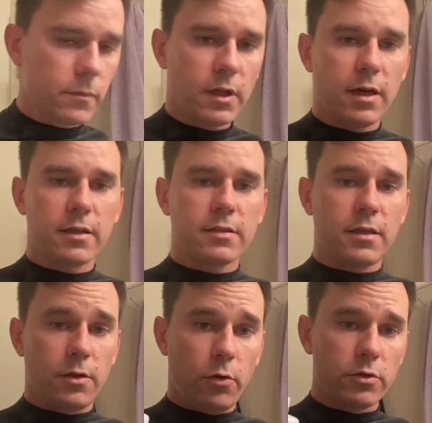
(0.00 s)
Like I
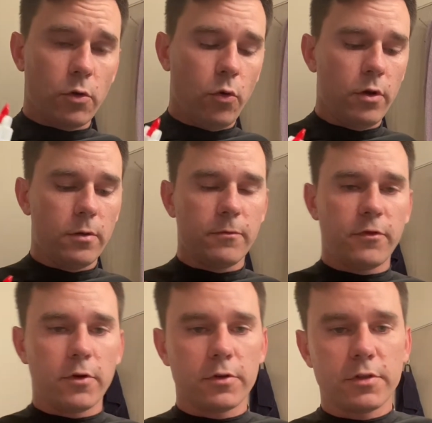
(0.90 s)
said, I always oil them
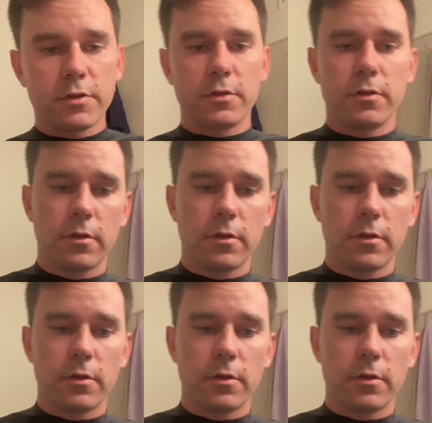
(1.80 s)
first.